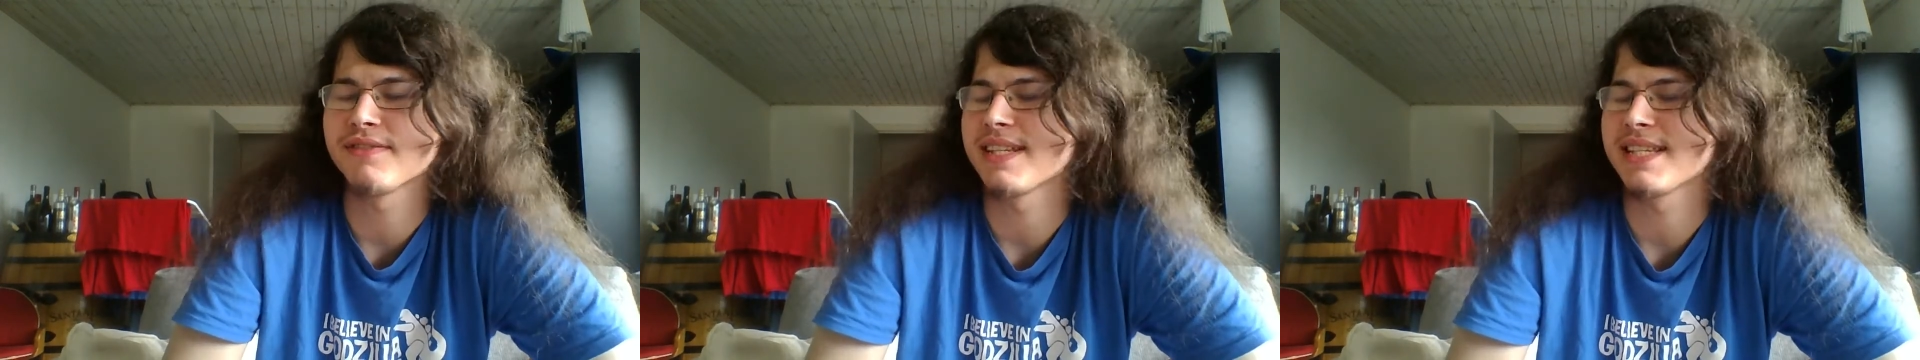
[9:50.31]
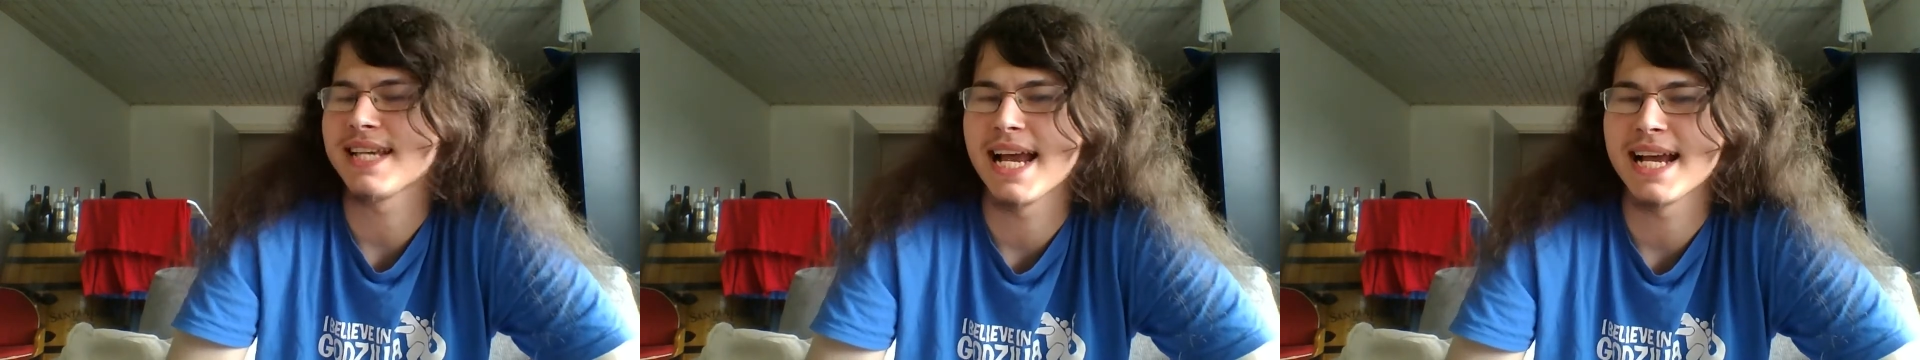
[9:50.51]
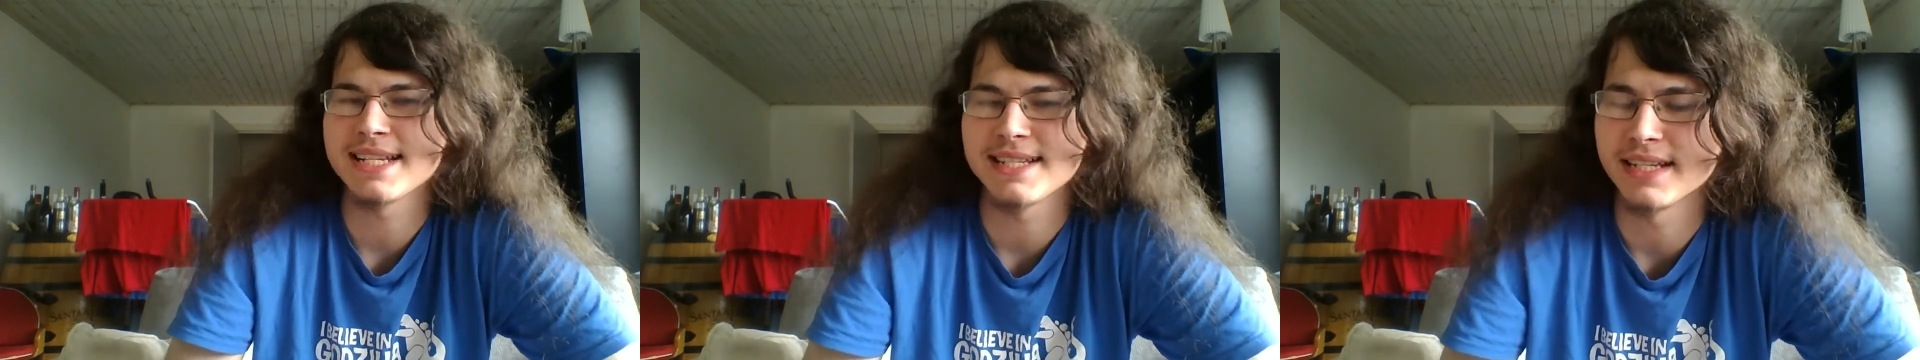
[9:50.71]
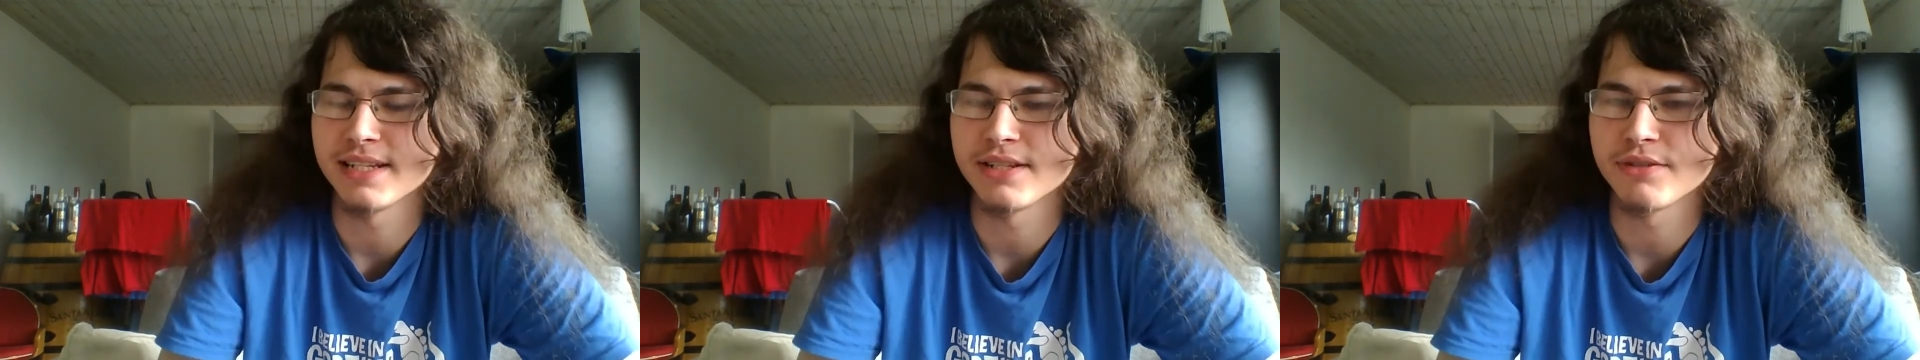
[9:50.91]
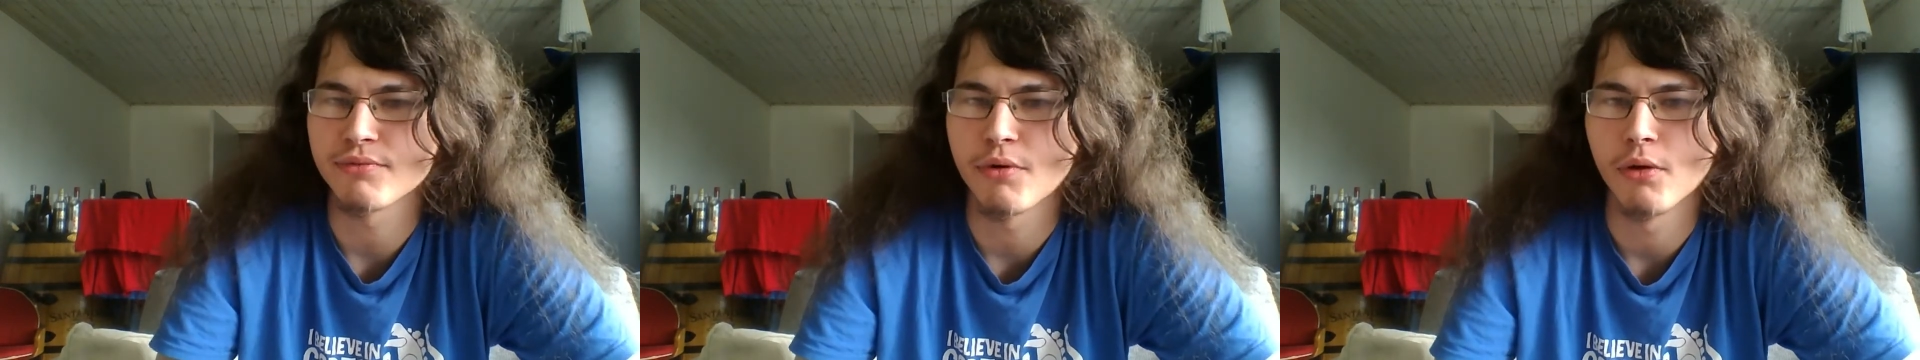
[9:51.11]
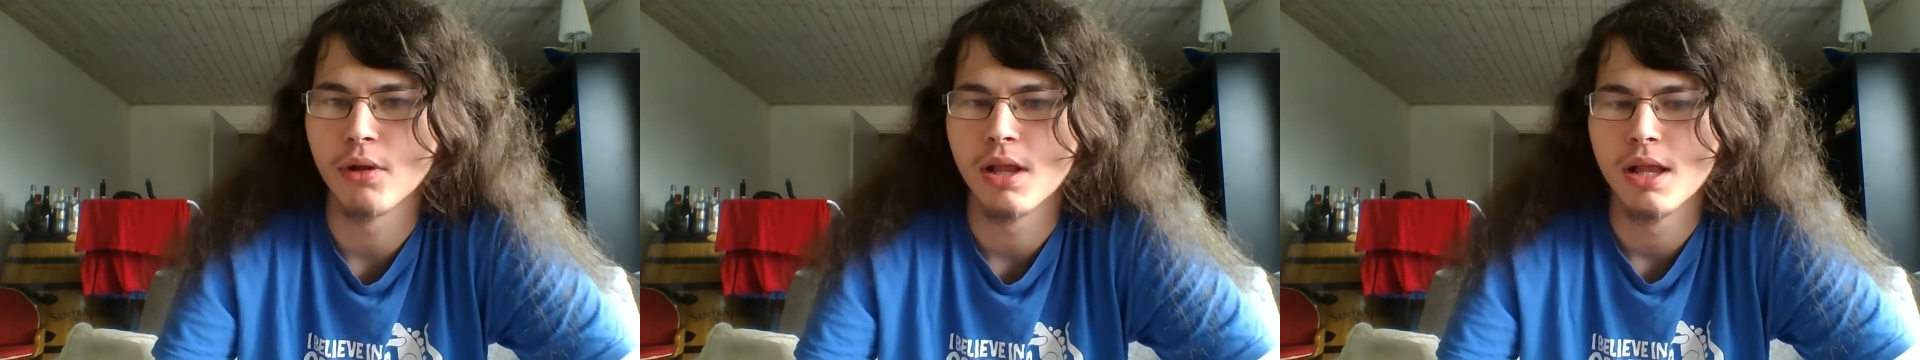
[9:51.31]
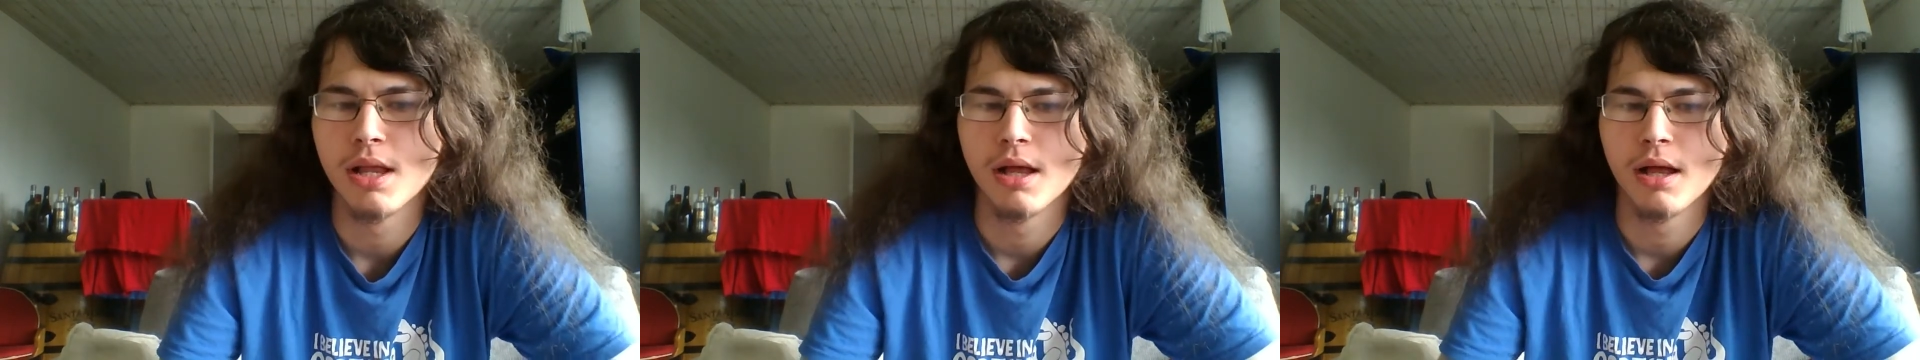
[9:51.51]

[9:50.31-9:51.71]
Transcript: fantastic in this role.